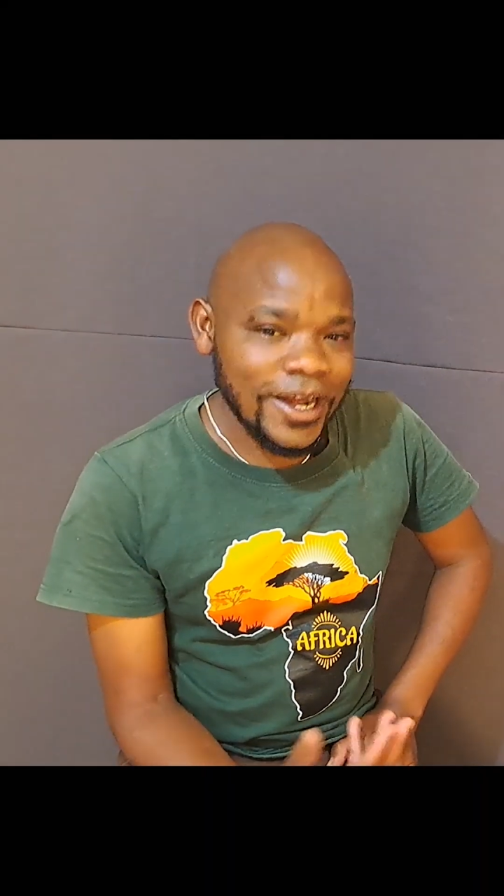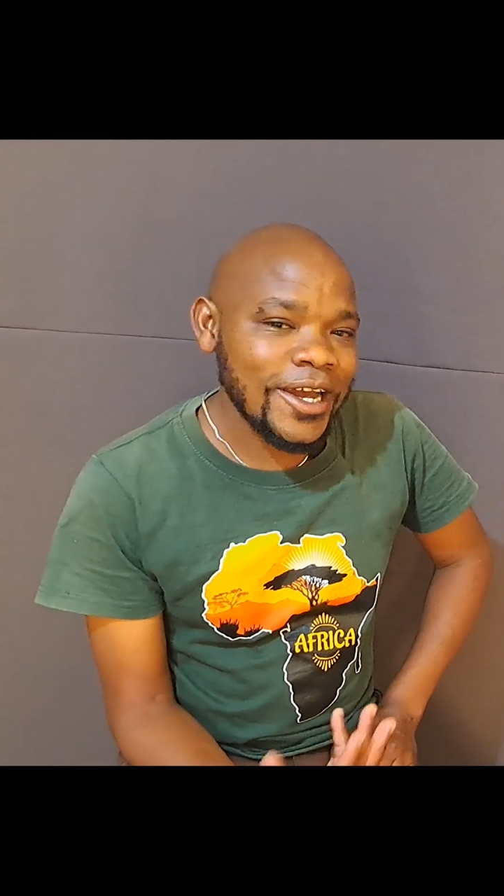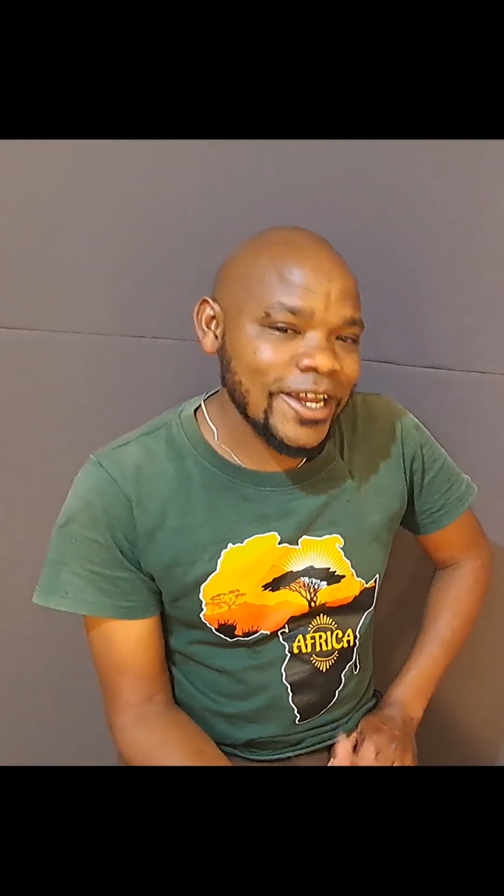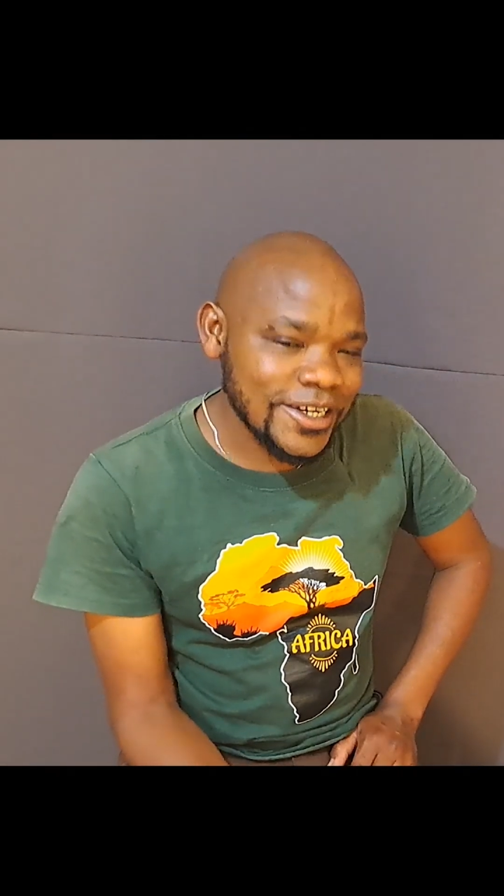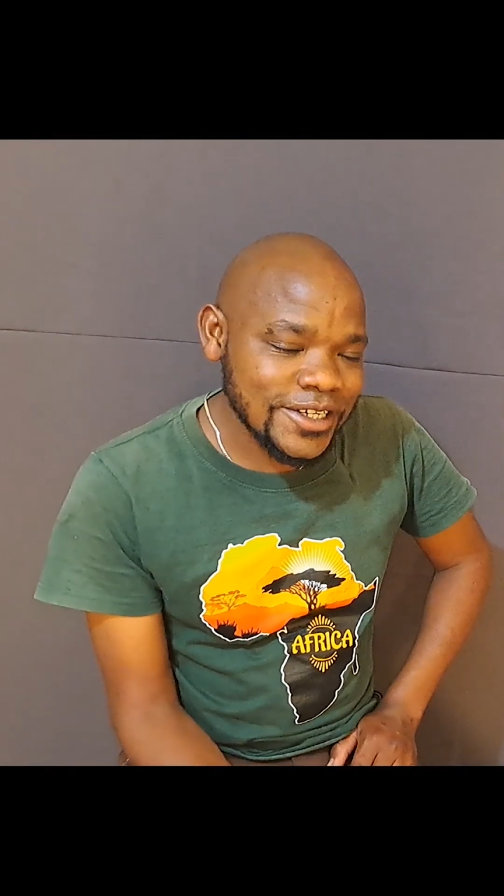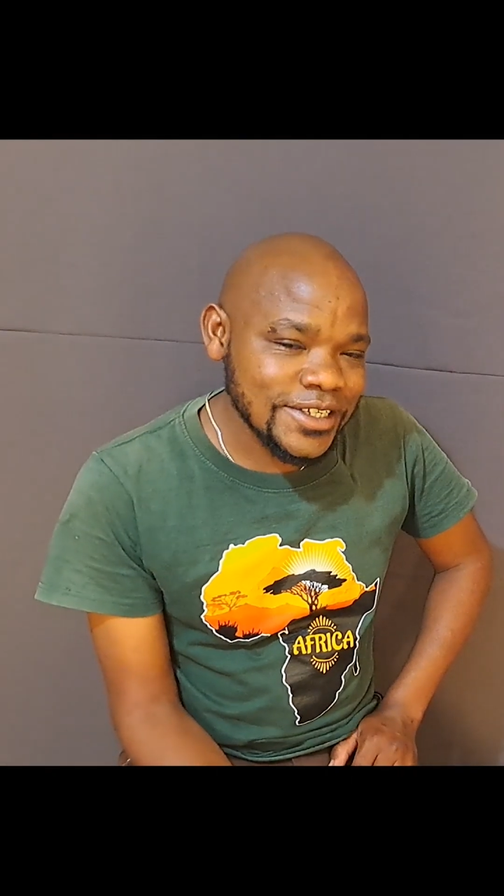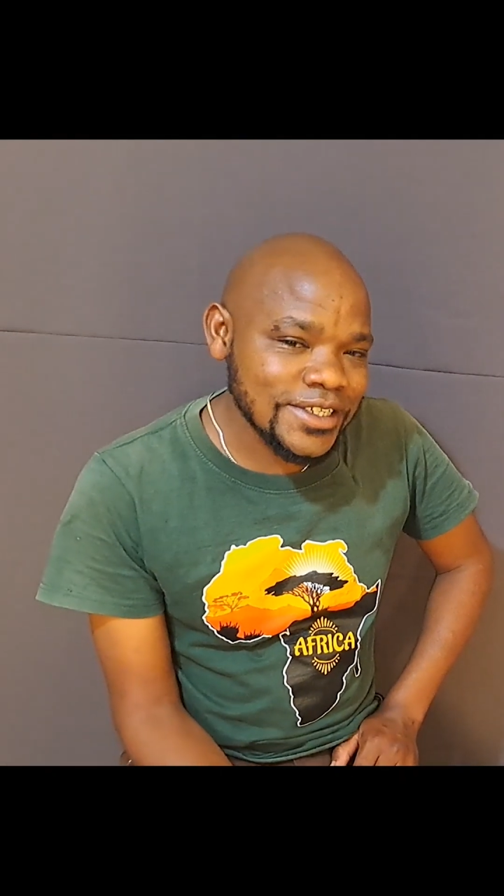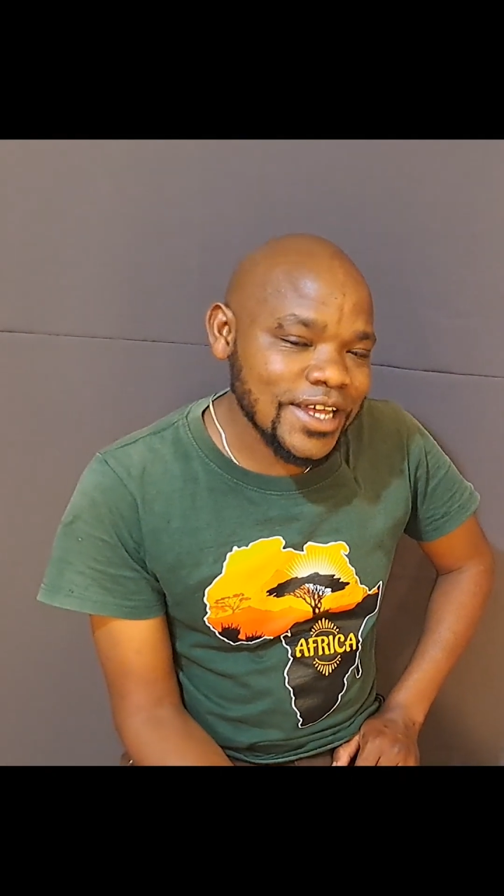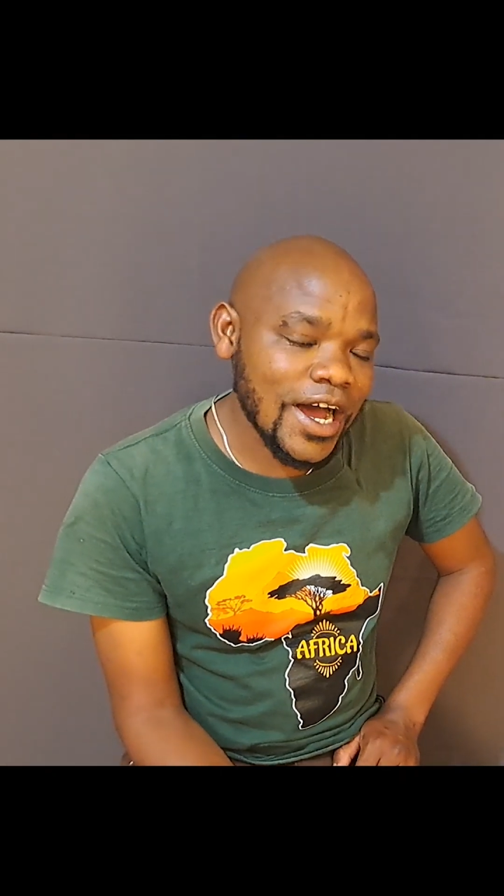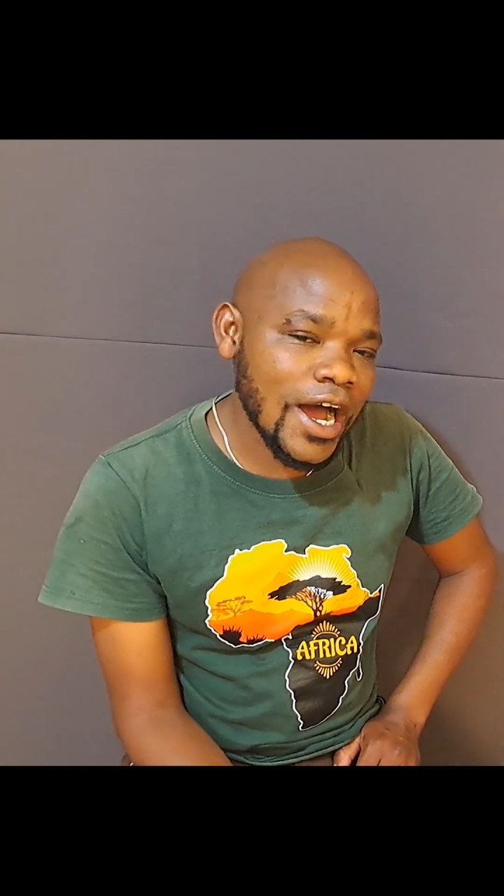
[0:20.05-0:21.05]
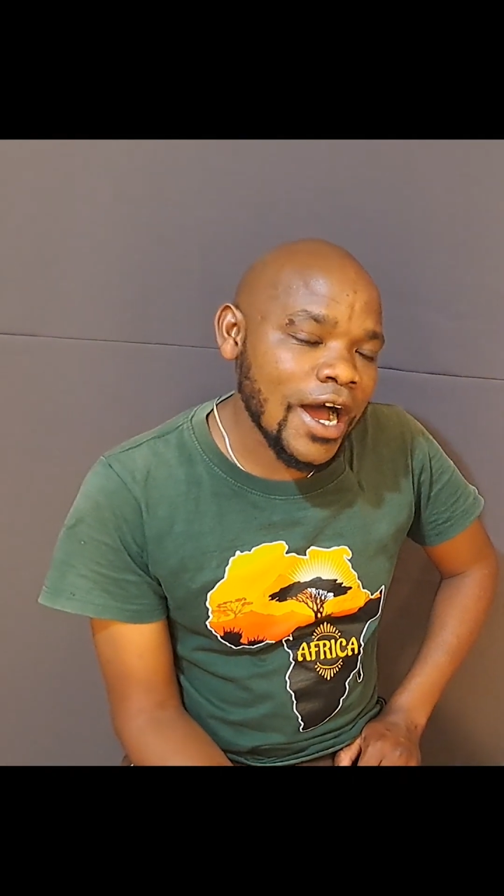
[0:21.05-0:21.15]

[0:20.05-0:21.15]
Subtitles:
ladies'